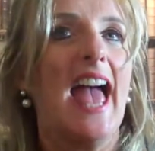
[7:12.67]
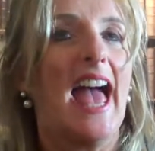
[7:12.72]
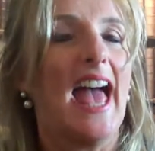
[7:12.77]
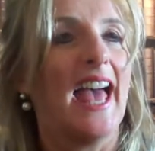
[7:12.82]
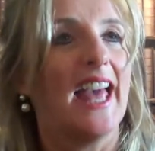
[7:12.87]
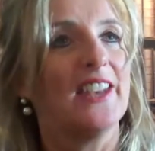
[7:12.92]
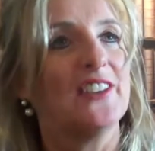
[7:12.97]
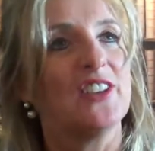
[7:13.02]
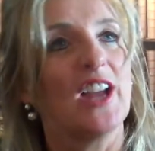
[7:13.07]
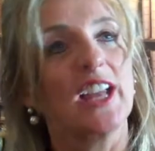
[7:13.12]

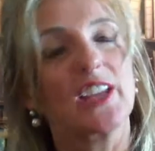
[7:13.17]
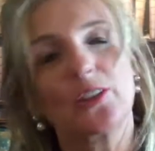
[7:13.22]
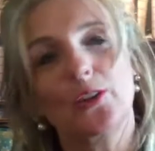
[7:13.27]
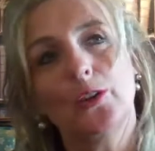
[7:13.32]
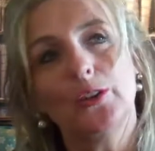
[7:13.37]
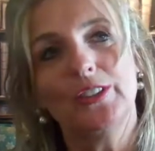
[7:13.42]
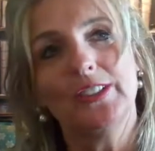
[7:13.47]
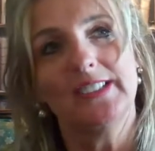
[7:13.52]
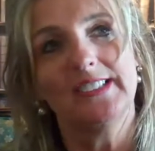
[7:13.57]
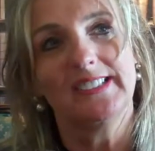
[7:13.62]
and I
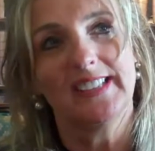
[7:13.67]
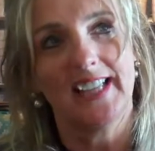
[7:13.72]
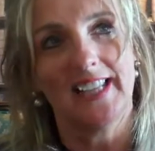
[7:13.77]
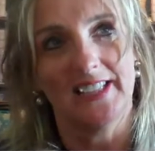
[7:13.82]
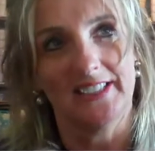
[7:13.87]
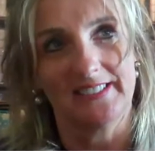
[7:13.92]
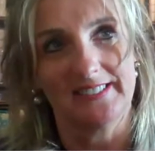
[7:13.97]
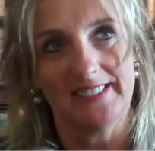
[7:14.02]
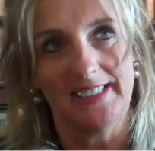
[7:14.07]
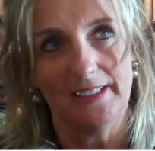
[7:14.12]
couldn't sell
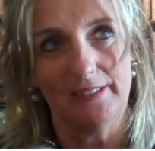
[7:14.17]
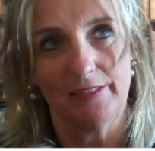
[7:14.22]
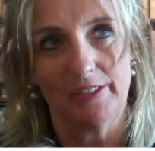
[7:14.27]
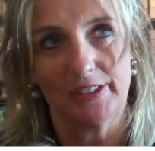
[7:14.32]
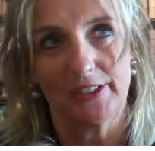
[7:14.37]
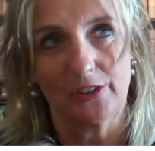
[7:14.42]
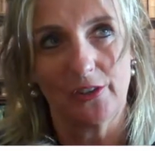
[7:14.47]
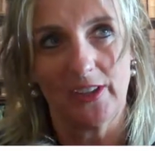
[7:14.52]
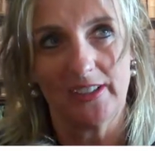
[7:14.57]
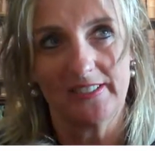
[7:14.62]
a
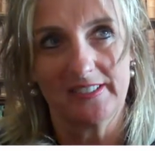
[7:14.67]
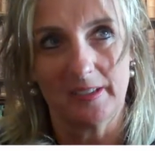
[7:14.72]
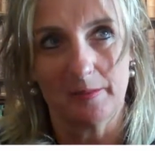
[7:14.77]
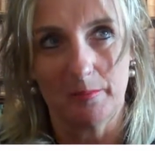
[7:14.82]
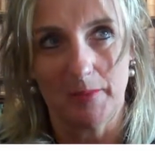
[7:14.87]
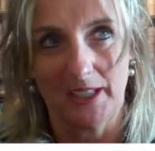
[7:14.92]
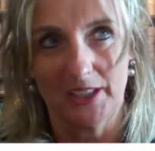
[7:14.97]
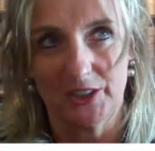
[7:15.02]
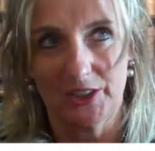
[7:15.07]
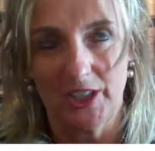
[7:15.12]
sleeveless dress in
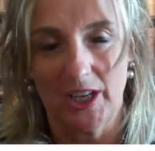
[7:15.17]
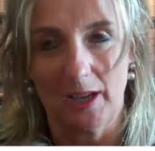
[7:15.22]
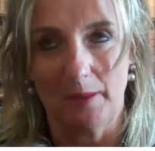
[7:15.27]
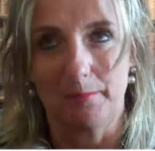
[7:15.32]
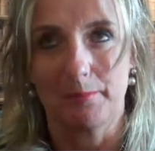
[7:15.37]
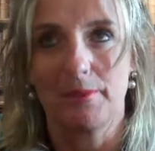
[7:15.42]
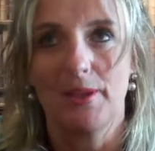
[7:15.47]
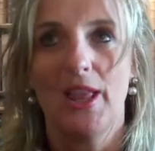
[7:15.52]
my shop.